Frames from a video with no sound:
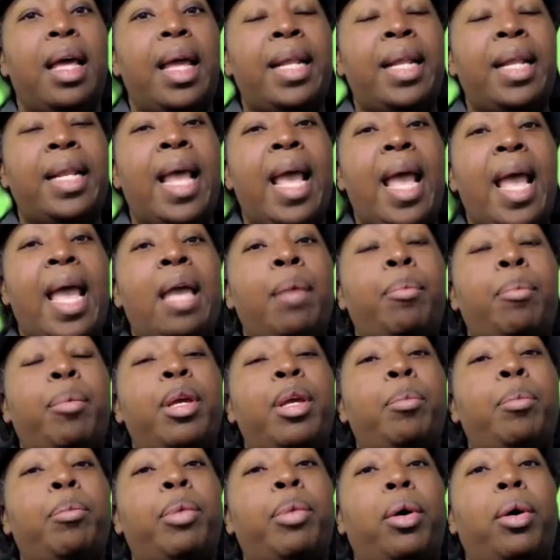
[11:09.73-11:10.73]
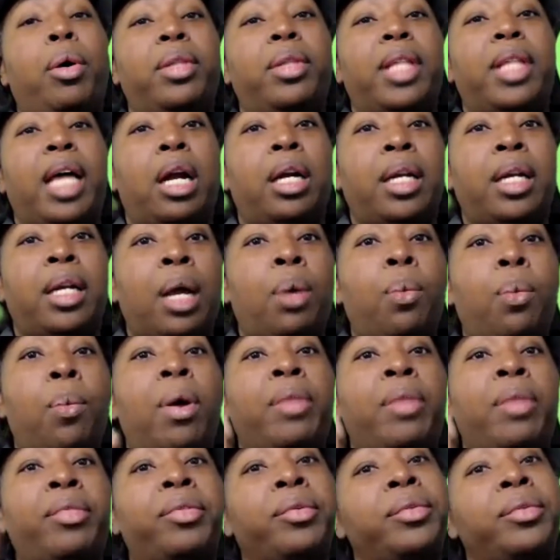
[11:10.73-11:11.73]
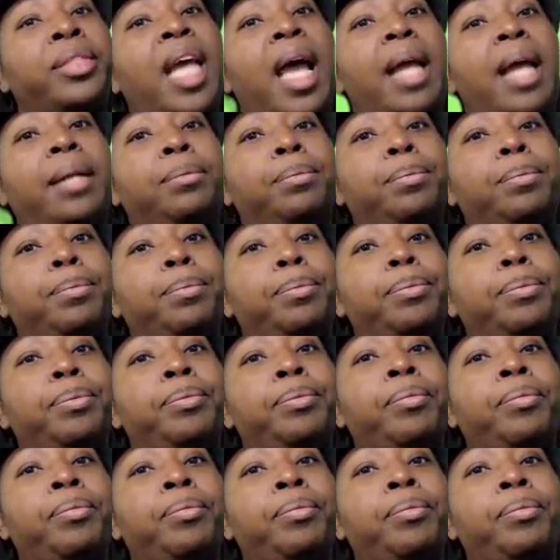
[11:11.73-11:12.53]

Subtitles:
in the AP poll that are like 1 through 10.